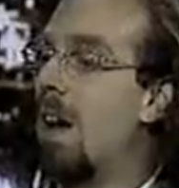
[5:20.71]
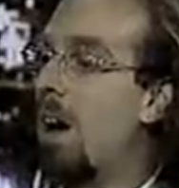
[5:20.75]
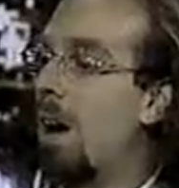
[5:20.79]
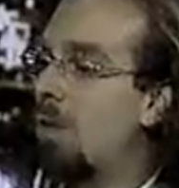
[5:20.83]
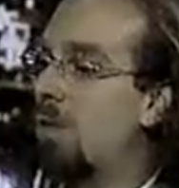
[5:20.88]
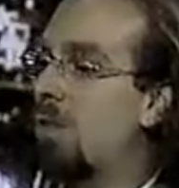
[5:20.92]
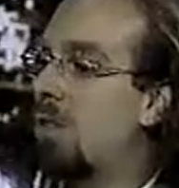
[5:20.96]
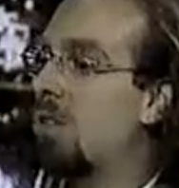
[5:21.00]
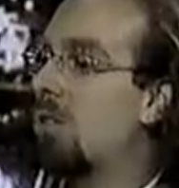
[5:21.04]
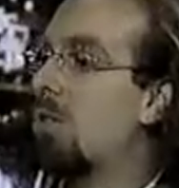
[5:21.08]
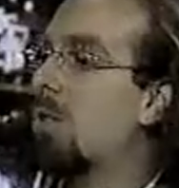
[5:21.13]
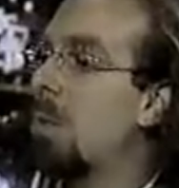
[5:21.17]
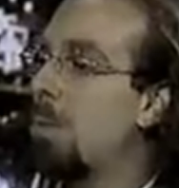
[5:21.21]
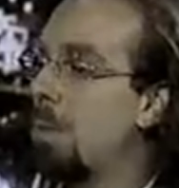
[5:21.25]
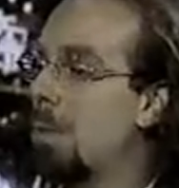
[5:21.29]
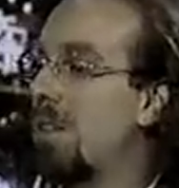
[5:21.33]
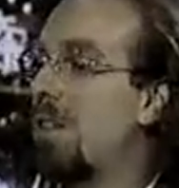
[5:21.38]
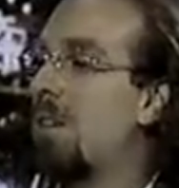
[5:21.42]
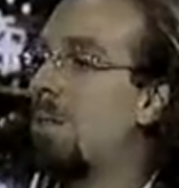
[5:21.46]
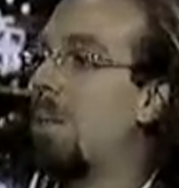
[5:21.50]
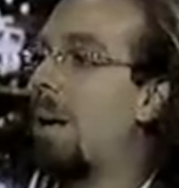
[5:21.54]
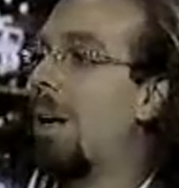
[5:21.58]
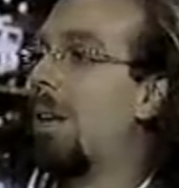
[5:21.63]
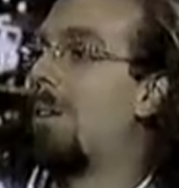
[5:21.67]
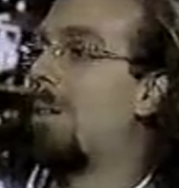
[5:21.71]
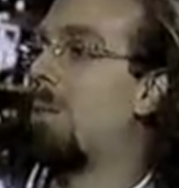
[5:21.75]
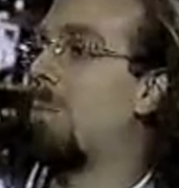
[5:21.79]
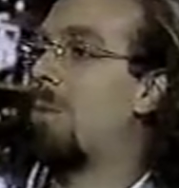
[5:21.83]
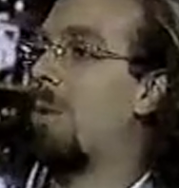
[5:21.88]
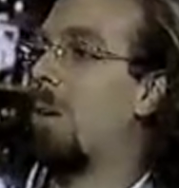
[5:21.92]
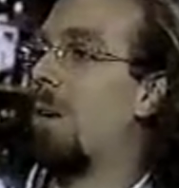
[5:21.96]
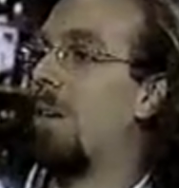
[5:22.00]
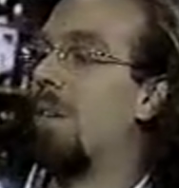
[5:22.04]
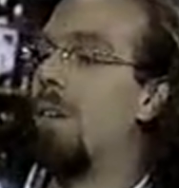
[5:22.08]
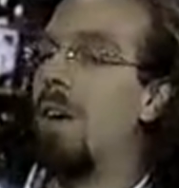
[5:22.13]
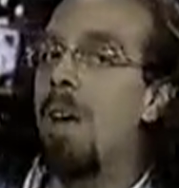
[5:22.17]
of description about the
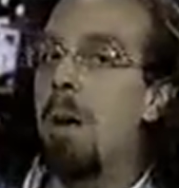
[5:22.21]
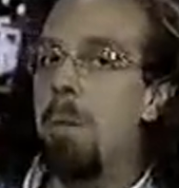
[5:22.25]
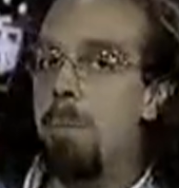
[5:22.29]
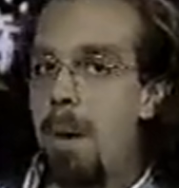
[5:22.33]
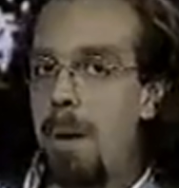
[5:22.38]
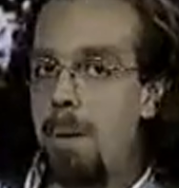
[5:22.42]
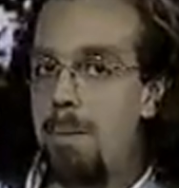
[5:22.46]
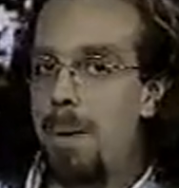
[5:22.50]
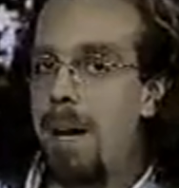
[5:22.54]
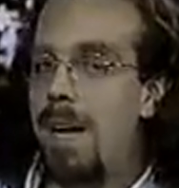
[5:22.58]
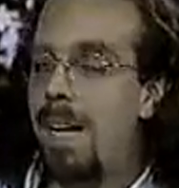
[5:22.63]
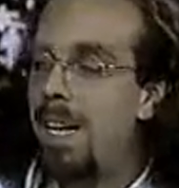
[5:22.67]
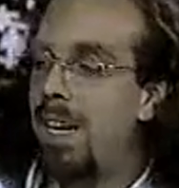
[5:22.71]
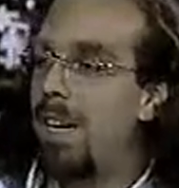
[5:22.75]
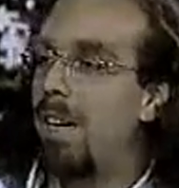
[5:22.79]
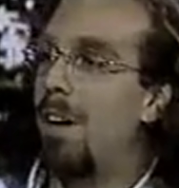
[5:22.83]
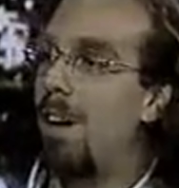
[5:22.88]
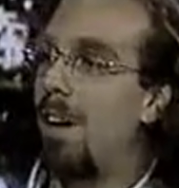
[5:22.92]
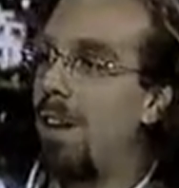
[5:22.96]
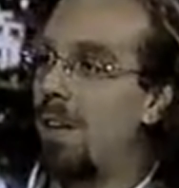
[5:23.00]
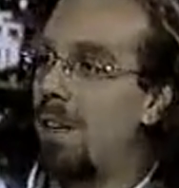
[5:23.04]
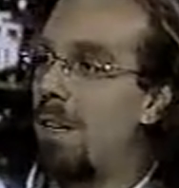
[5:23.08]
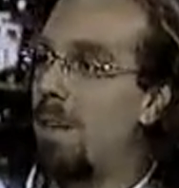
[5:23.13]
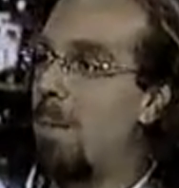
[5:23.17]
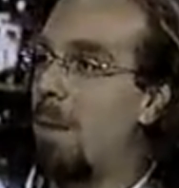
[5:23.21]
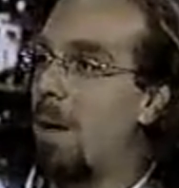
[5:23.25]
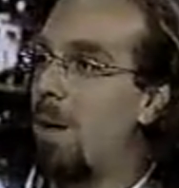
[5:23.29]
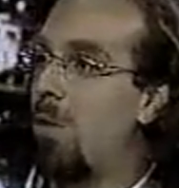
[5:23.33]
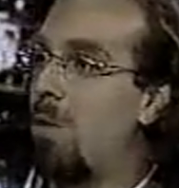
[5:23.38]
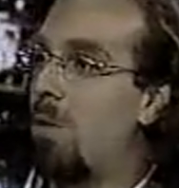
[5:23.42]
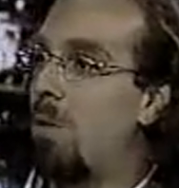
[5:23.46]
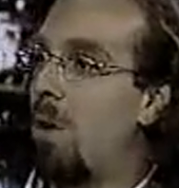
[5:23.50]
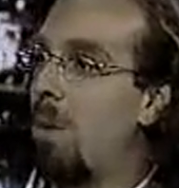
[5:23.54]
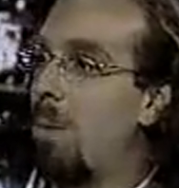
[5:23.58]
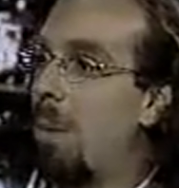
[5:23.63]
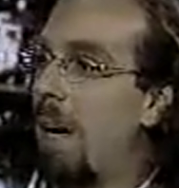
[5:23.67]
world by making it all in email
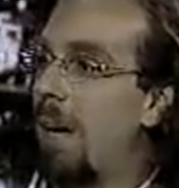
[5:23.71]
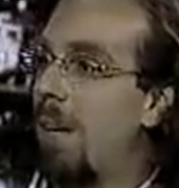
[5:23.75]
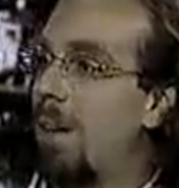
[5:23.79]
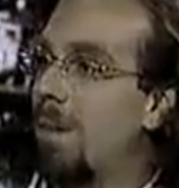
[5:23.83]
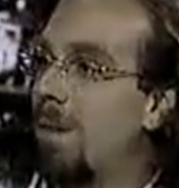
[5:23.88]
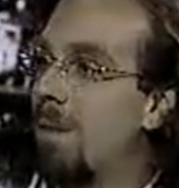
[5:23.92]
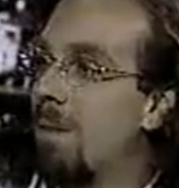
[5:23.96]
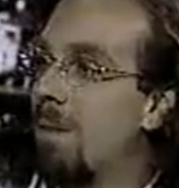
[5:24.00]
format.